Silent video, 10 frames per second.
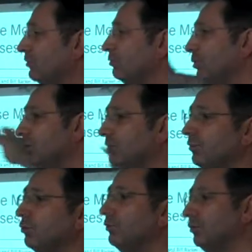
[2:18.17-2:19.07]
does work
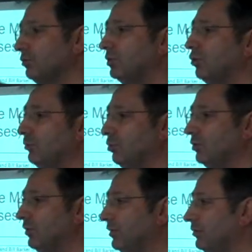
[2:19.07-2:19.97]
for social economy
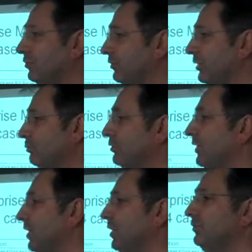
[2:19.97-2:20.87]
organisations. They
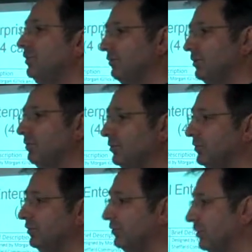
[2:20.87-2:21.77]
provide IT
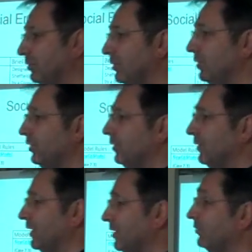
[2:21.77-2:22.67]
services, so
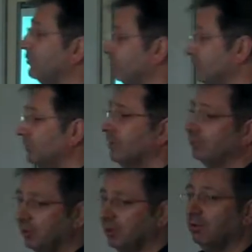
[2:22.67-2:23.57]
their customers have
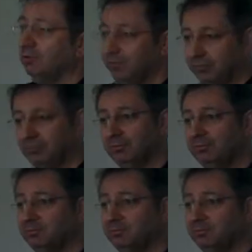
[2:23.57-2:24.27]
shareholdings.